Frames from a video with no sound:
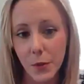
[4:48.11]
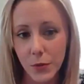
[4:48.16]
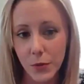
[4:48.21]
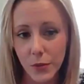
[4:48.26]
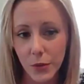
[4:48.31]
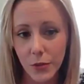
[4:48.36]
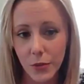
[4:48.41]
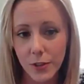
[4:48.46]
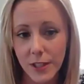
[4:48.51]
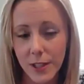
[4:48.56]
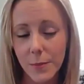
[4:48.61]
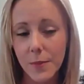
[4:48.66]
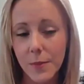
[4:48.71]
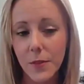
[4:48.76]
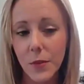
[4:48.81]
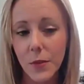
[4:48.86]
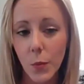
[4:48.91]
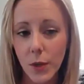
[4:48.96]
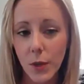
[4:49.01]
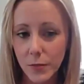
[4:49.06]
Low sodium
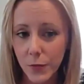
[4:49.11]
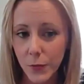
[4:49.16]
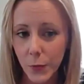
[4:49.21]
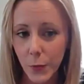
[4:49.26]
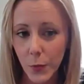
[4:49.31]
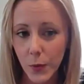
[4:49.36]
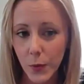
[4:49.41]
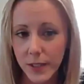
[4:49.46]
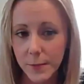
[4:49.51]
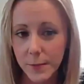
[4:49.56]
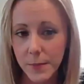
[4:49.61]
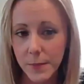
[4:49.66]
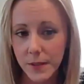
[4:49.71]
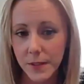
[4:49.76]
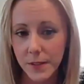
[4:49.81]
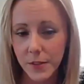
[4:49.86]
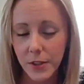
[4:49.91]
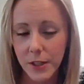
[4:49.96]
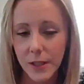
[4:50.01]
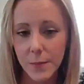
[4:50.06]
is 140
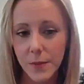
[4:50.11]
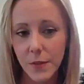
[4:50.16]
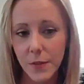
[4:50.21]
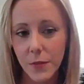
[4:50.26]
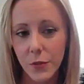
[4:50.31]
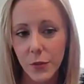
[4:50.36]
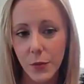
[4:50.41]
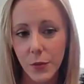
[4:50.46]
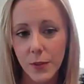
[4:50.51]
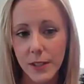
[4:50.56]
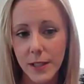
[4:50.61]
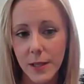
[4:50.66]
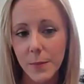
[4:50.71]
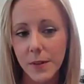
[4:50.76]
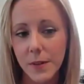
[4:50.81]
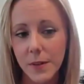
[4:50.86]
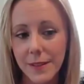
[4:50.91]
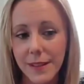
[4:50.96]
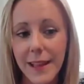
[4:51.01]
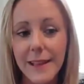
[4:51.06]
milligrams of
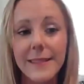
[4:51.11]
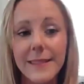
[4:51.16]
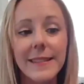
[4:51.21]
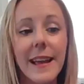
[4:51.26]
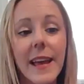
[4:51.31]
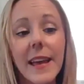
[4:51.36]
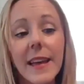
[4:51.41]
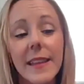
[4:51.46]
sodium or less.